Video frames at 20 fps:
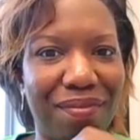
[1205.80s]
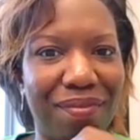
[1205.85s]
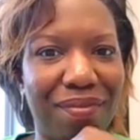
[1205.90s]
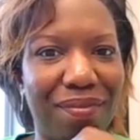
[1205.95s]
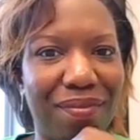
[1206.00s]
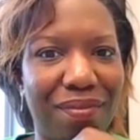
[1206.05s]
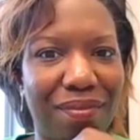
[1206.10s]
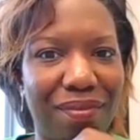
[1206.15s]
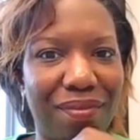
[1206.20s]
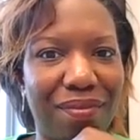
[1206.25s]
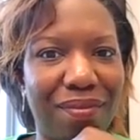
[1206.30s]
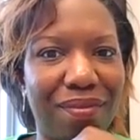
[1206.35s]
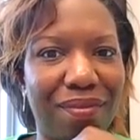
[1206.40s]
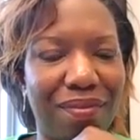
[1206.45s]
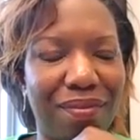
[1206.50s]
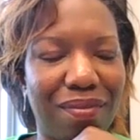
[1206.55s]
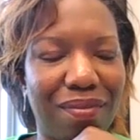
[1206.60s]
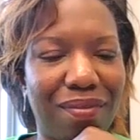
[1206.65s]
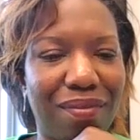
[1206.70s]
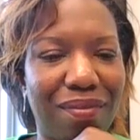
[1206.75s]

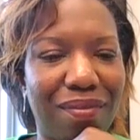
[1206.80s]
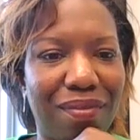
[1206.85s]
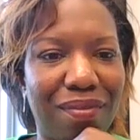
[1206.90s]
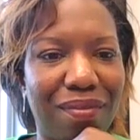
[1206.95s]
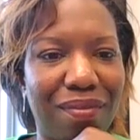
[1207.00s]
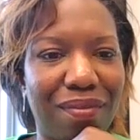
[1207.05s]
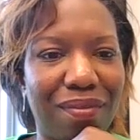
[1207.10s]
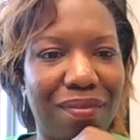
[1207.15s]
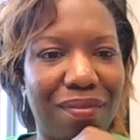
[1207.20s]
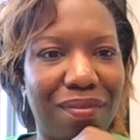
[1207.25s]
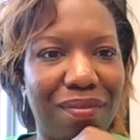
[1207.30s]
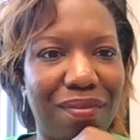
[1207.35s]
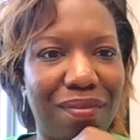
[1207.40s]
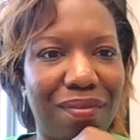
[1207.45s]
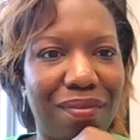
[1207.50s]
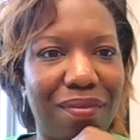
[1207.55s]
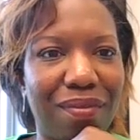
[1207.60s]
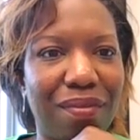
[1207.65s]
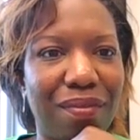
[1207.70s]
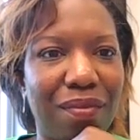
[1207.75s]

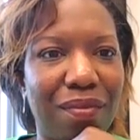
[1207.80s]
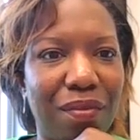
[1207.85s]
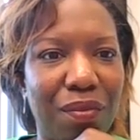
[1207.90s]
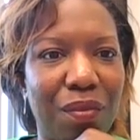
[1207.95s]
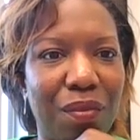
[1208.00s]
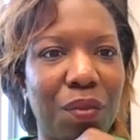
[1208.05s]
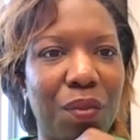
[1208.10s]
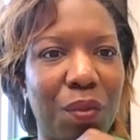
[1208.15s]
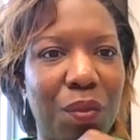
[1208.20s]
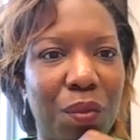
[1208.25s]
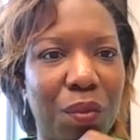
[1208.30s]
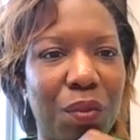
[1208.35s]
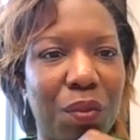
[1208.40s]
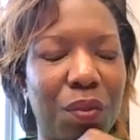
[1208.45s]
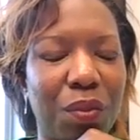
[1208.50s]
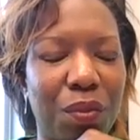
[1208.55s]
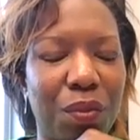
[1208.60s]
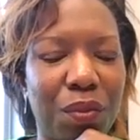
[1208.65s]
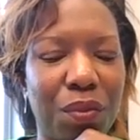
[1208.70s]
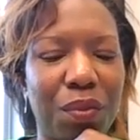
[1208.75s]

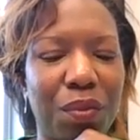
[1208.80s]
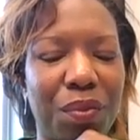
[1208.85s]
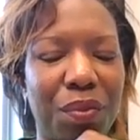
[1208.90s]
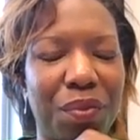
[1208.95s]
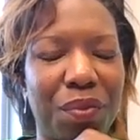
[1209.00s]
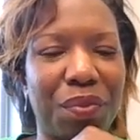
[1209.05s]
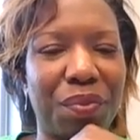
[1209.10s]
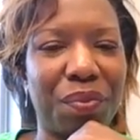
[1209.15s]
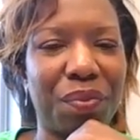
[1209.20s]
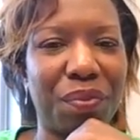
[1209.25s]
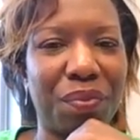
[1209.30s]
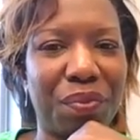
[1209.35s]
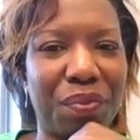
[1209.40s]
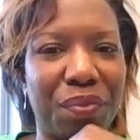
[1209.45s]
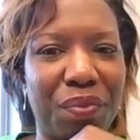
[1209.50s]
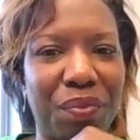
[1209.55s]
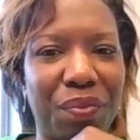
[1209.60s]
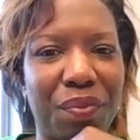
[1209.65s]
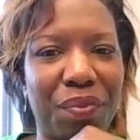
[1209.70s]
The person shown says nothing.